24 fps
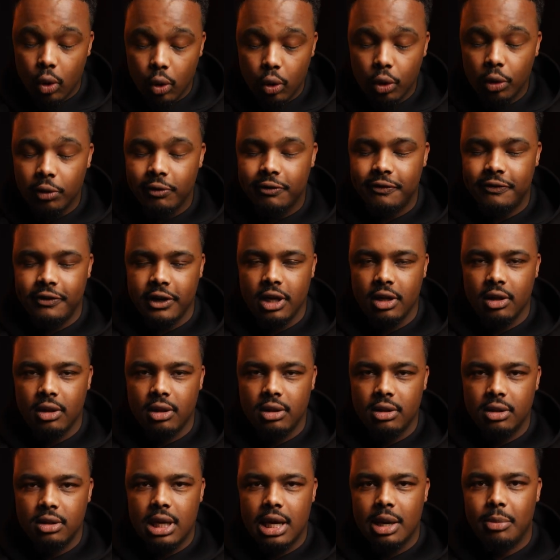all
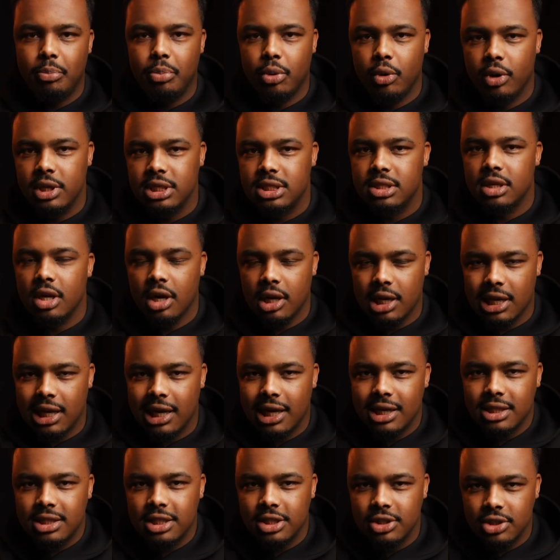feel at points in our
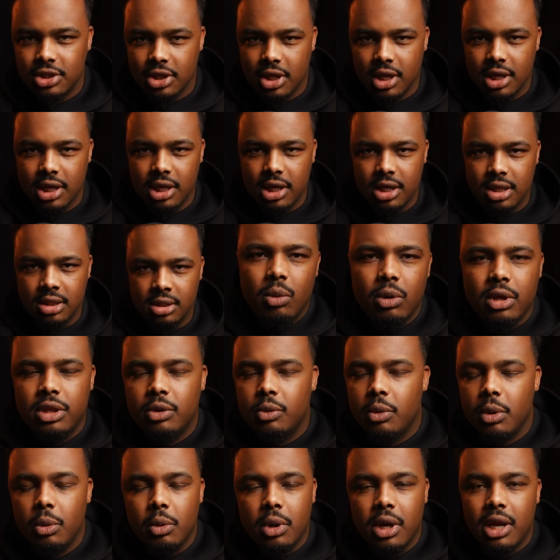collecting journey, whether
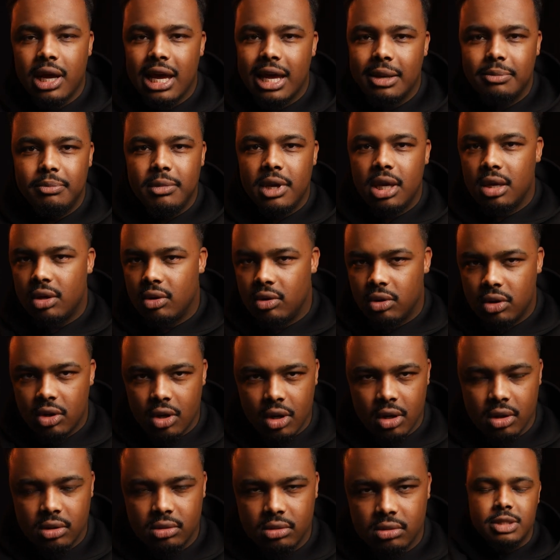we want to admit it or
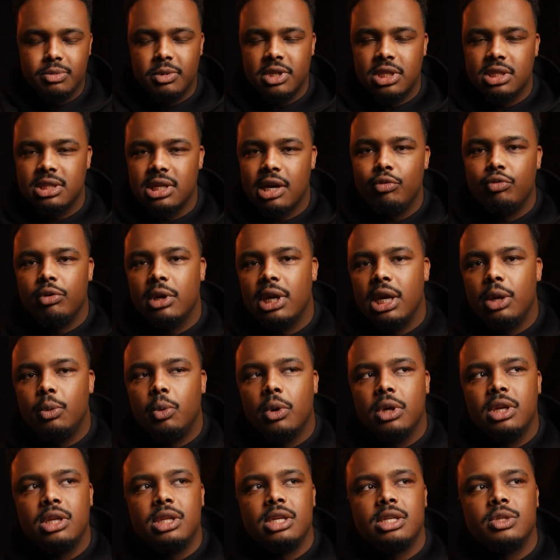not. As much as I really
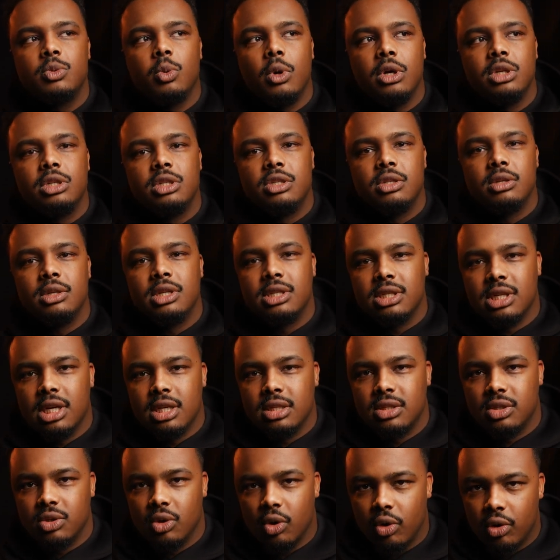wanted this watch as soon as I
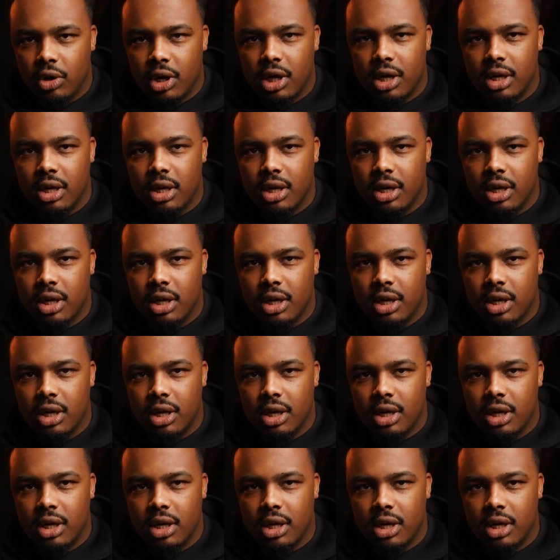saw